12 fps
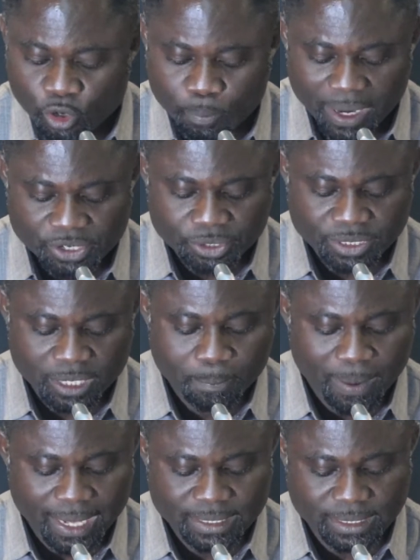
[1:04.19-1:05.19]
Patriotic
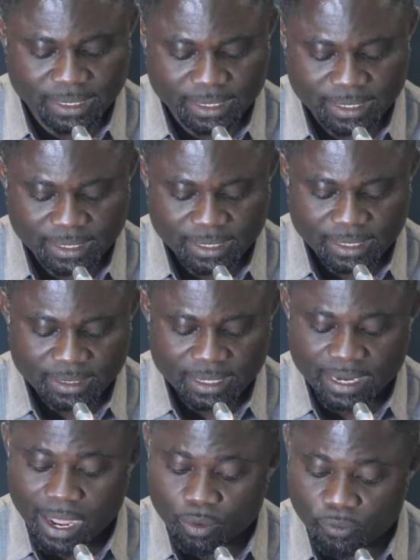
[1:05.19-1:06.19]
Party,
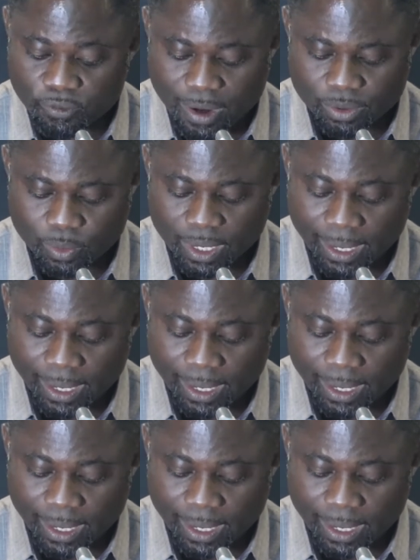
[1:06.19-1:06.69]
Nana Akufo-Addo,